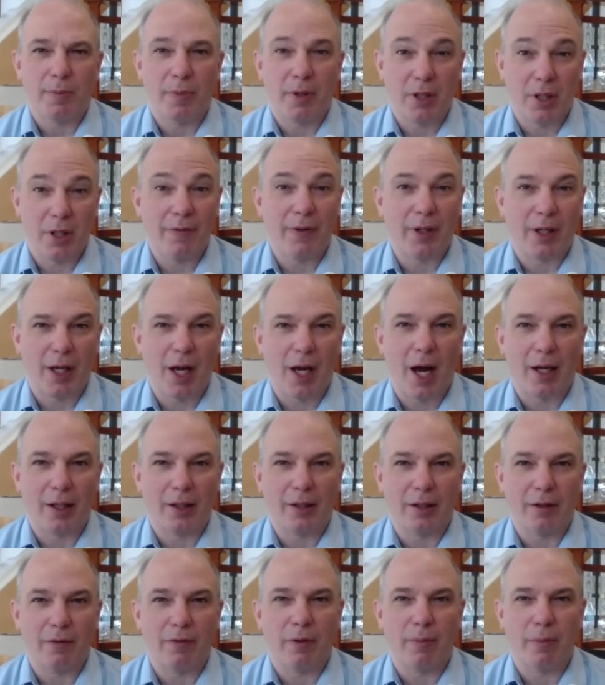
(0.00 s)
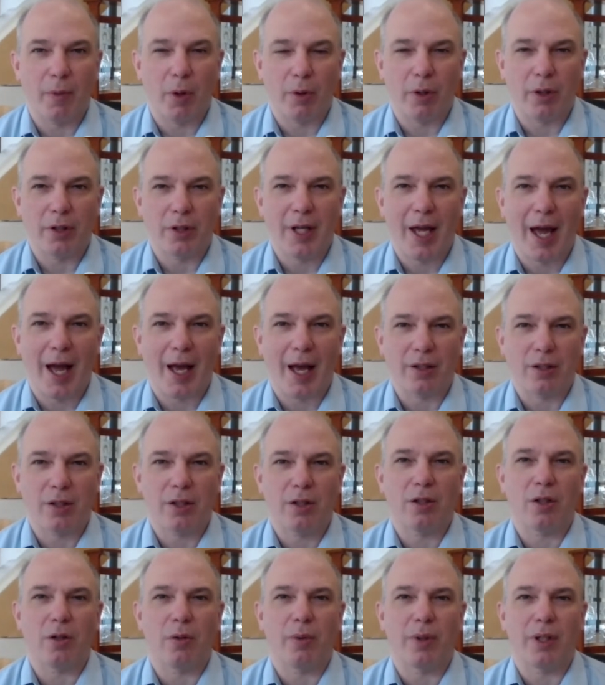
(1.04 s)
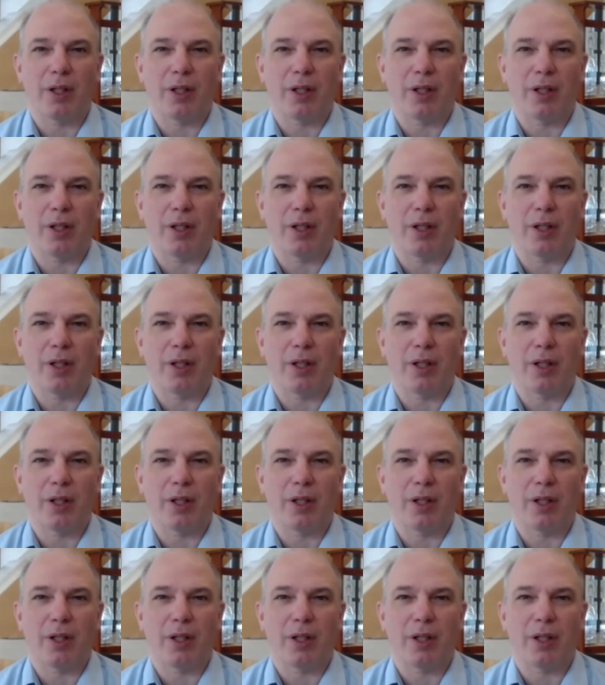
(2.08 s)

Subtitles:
specific cognitive or motor tasks.